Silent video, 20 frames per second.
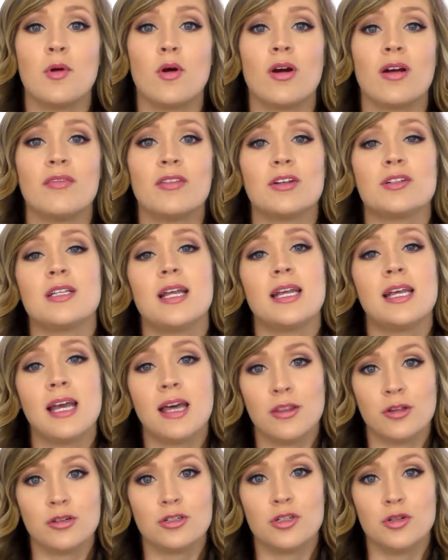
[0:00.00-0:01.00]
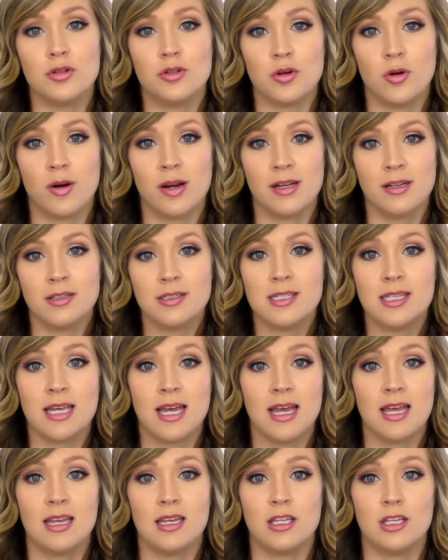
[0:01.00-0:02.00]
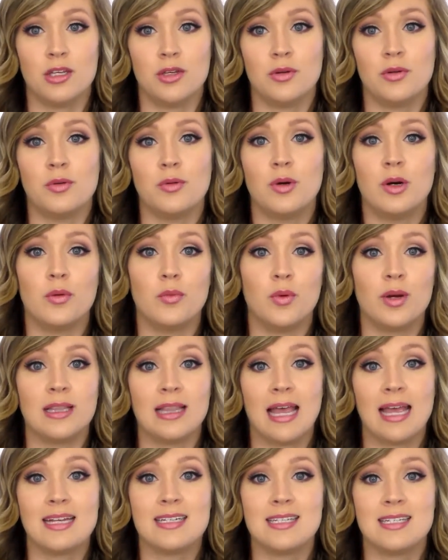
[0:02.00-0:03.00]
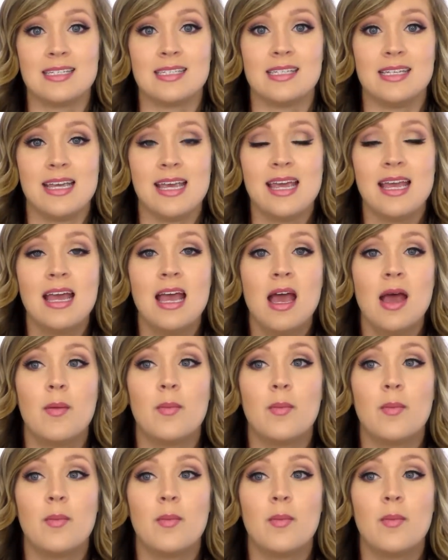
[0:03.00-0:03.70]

or if there's any other tutorials that you would like to see.